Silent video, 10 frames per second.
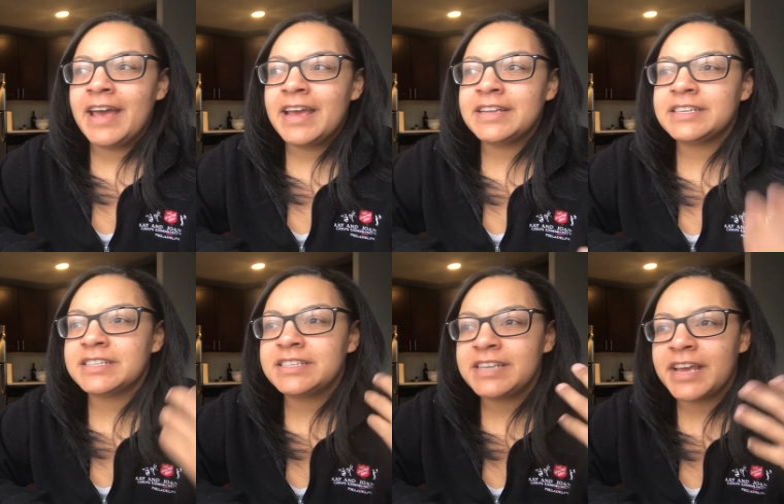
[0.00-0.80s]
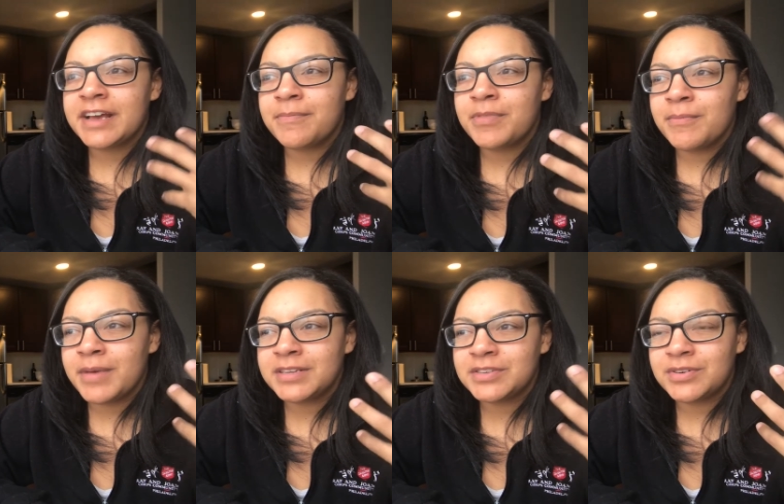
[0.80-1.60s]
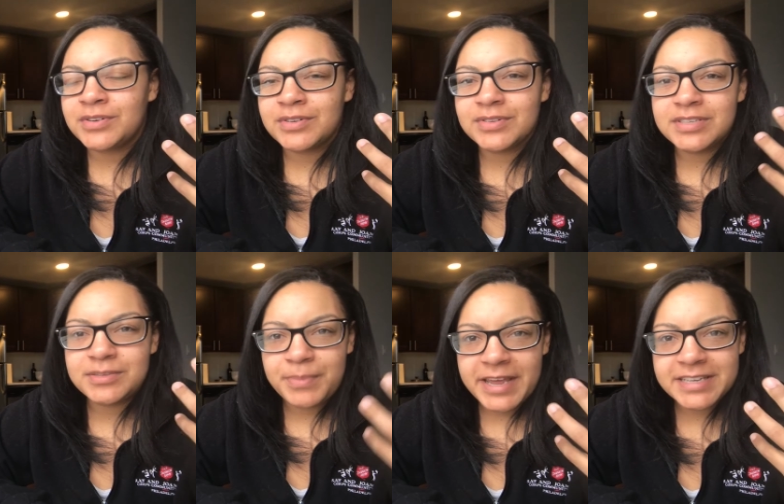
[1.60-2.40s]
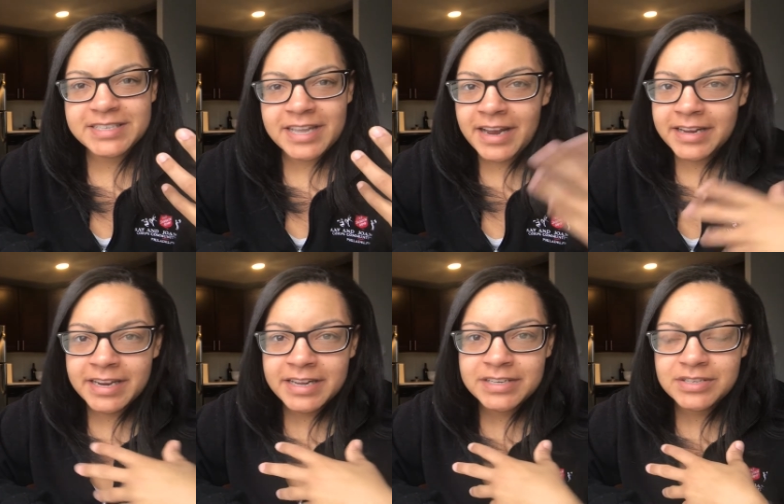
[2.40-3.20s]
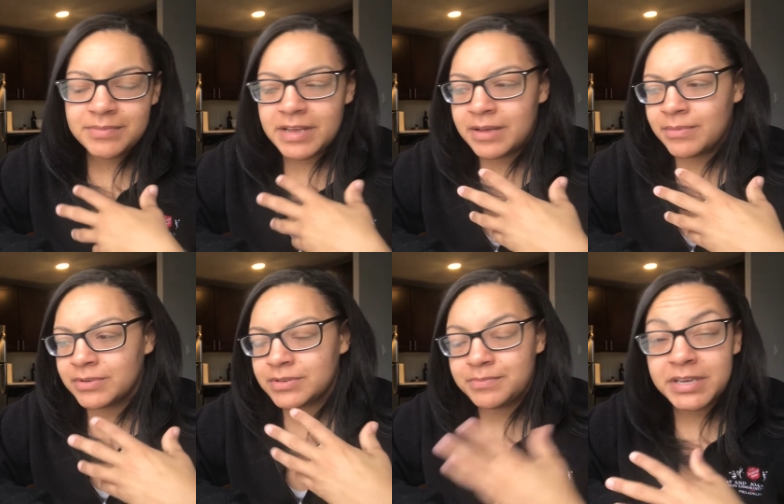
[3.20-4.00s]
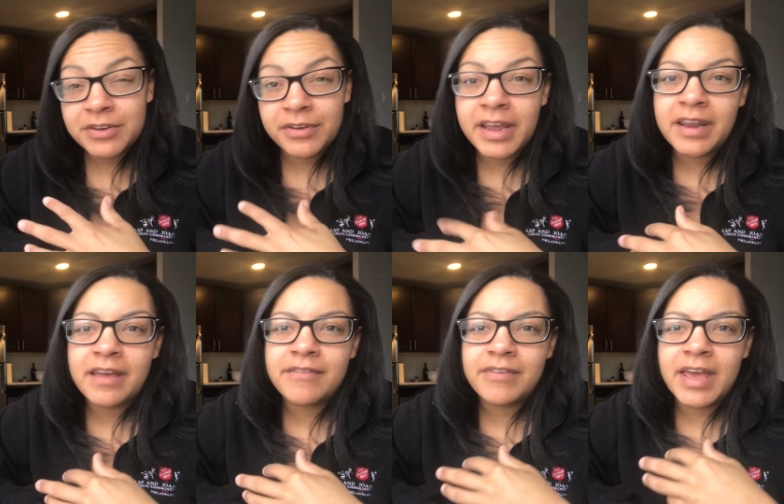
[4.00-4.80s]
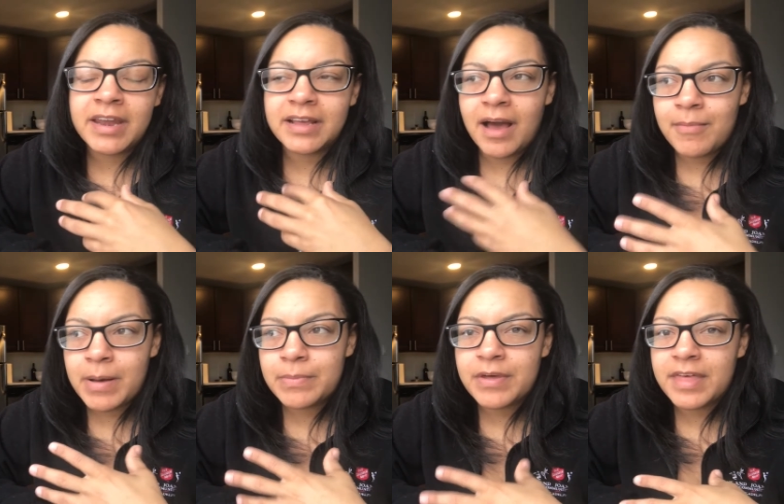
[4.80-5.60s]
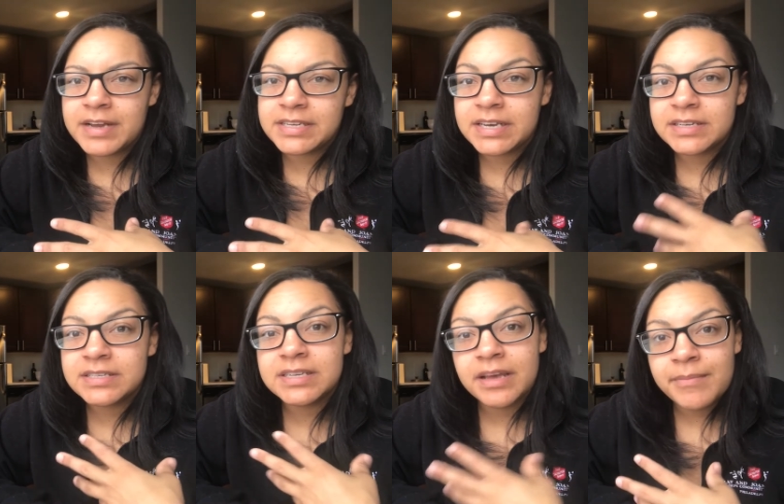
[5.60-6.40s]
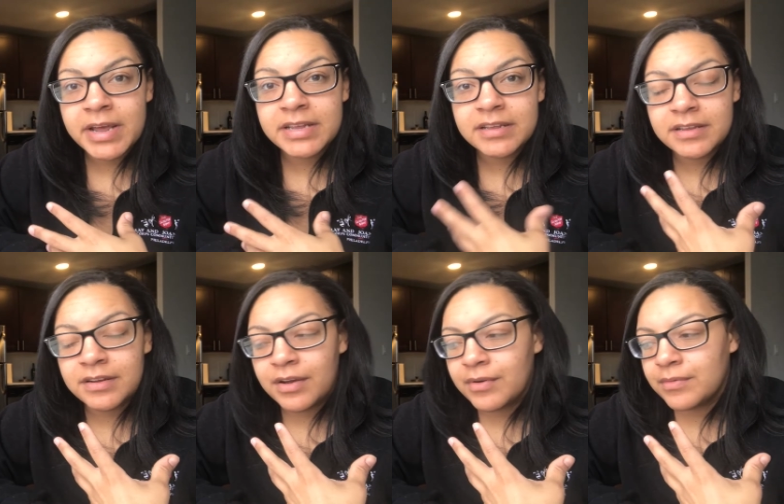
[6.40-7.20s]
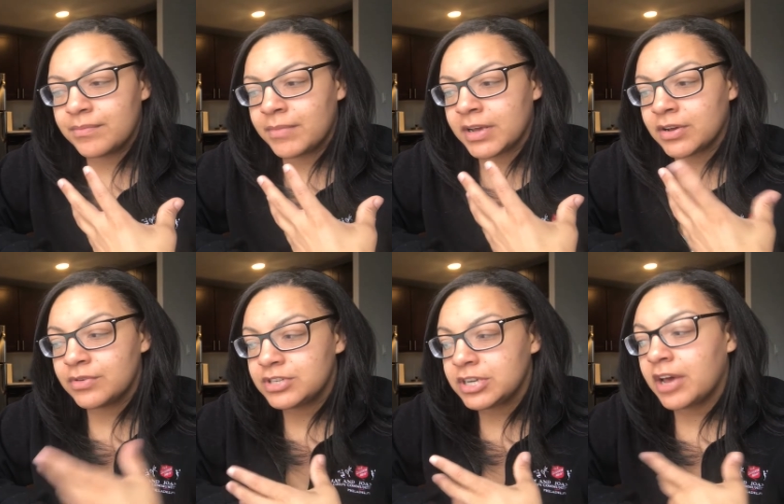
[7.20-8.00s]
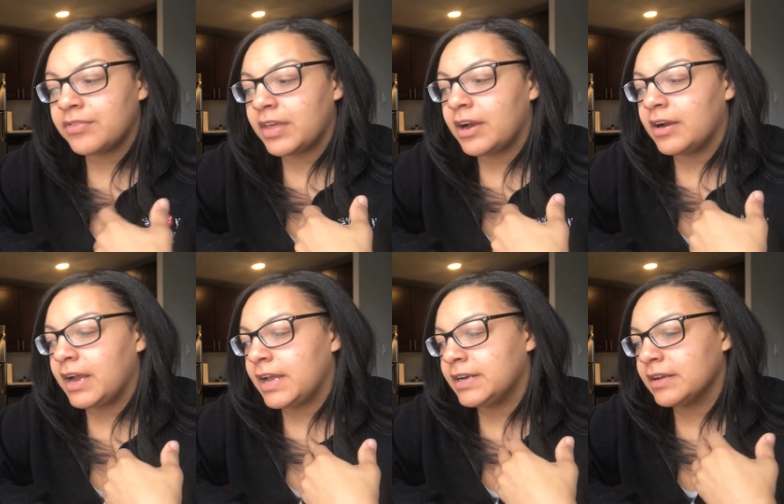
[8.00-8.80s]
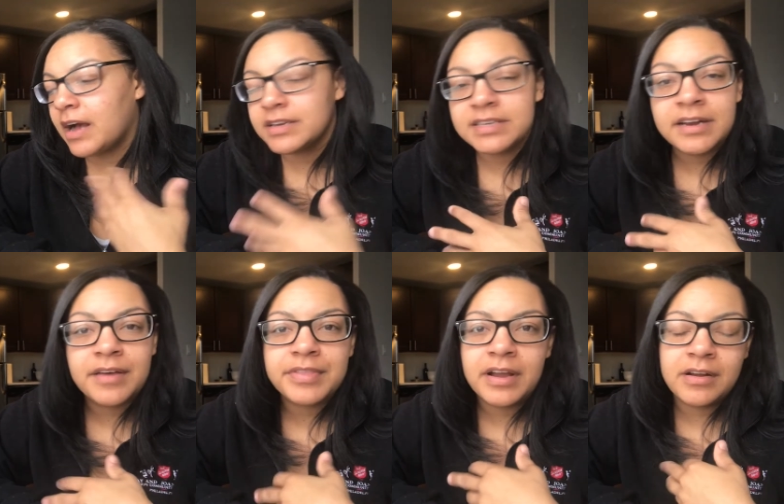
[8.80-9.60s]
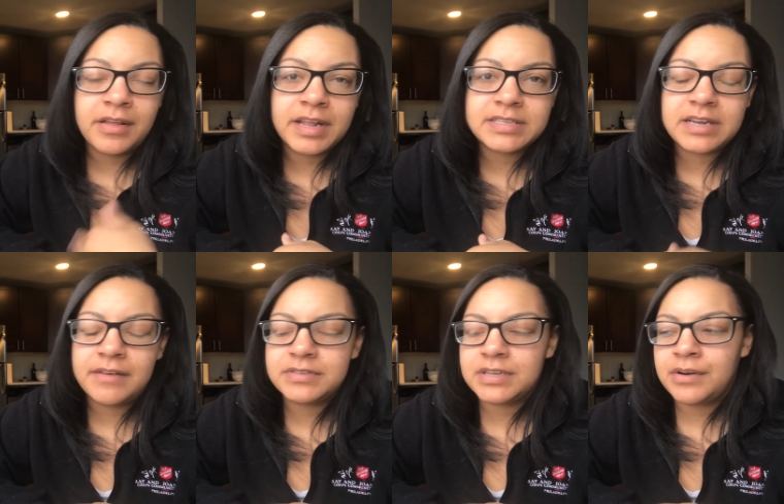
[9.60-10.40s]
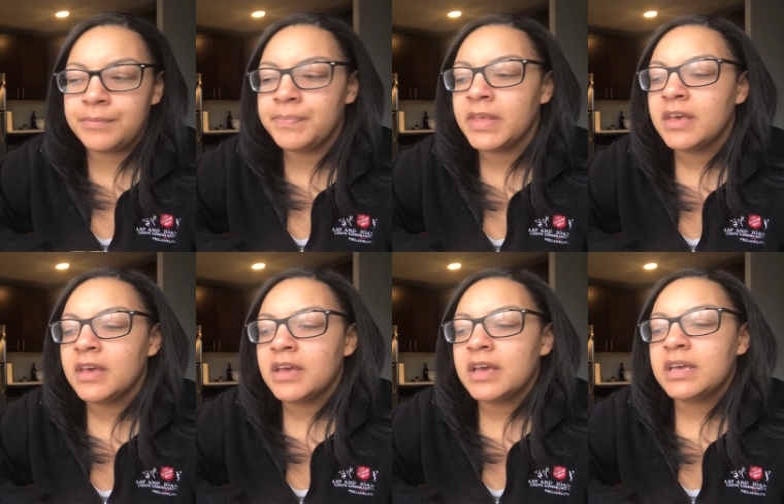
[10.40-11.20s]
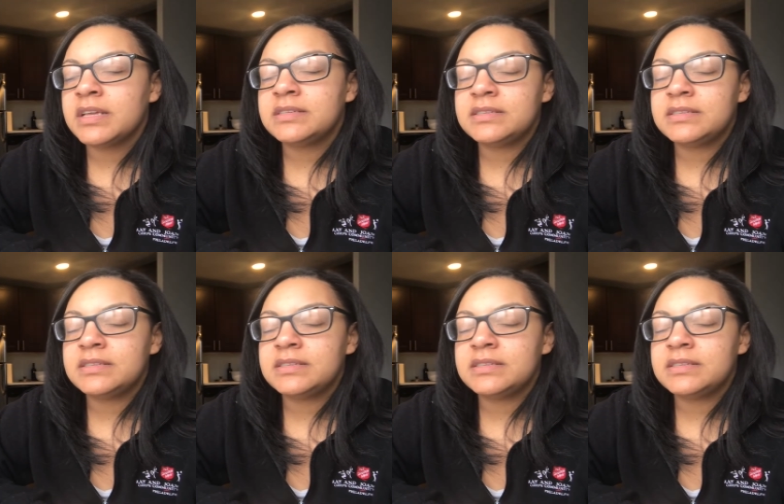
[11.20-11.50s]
it doesn't take up the mental space that I needed to be able to be creative and come up with ideas to get my, you know, my coaching out there and content out there and all that stuff. So it's